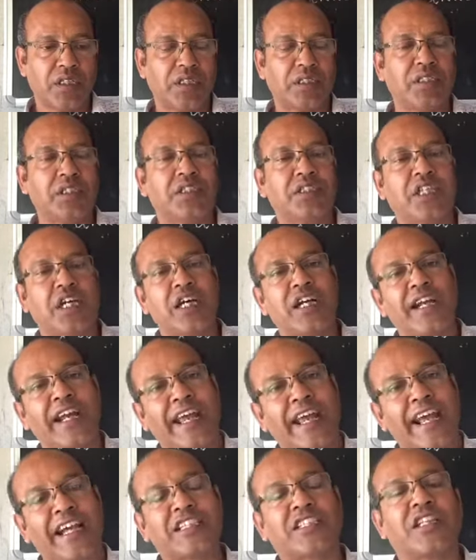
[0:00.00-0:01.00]
These are
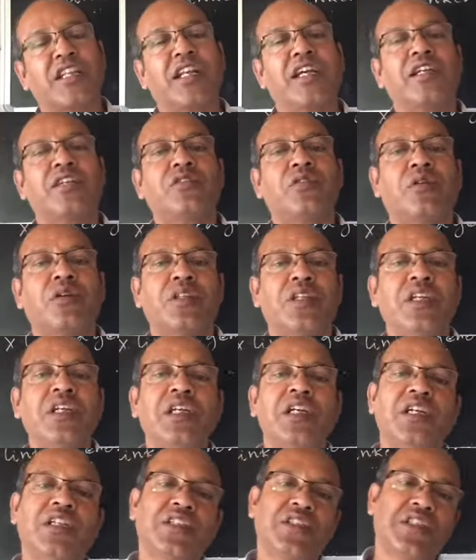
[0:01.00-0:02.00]
X-linked or
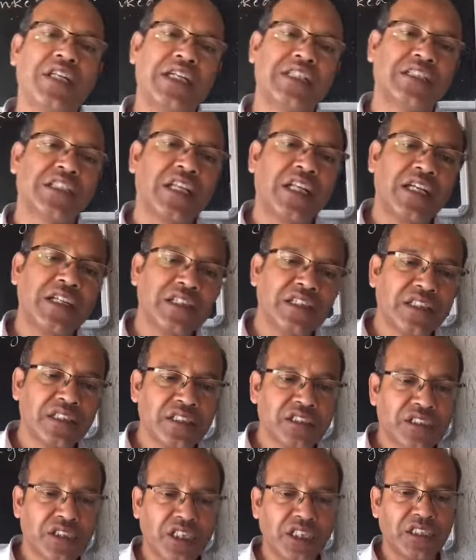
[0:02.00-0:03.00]
the
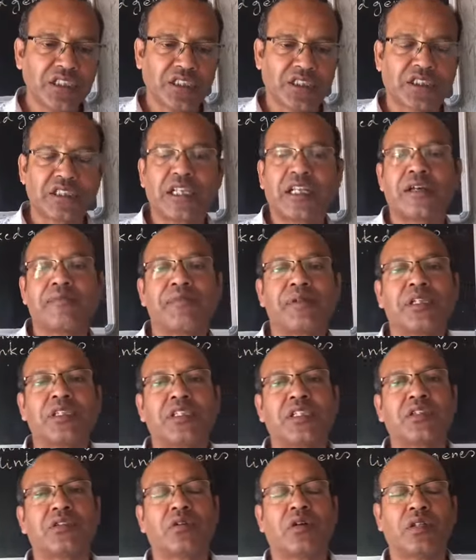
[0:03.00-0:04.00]
sex-linked genes that are
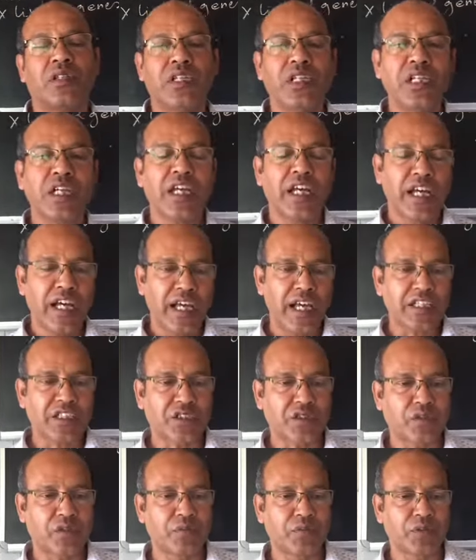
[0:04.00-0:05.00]
present on the X
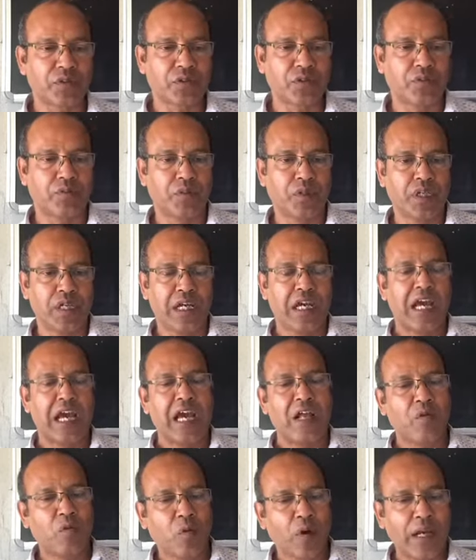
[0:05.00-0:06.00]
chromosome.
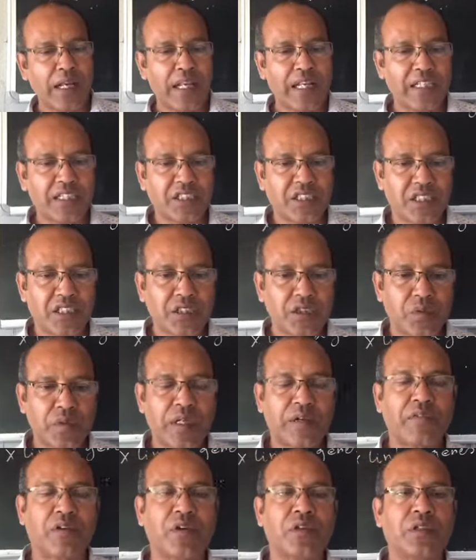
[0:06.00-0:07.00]
And Y-linked genes we
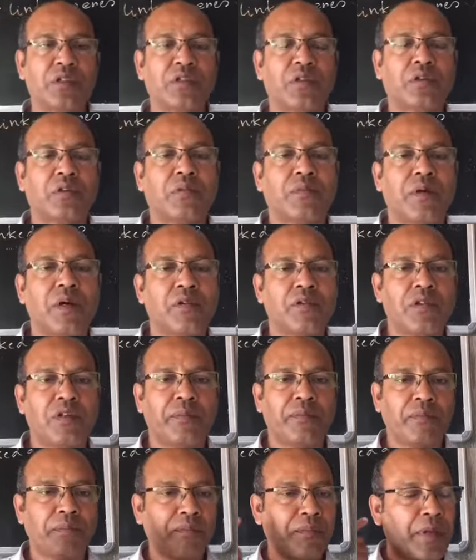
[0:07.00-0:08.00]
have already talked
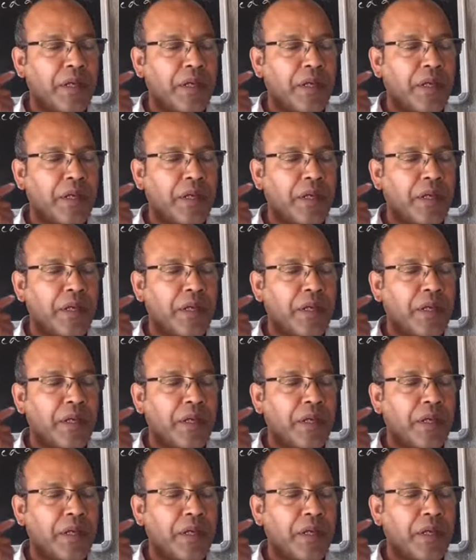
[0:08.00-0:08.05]
about.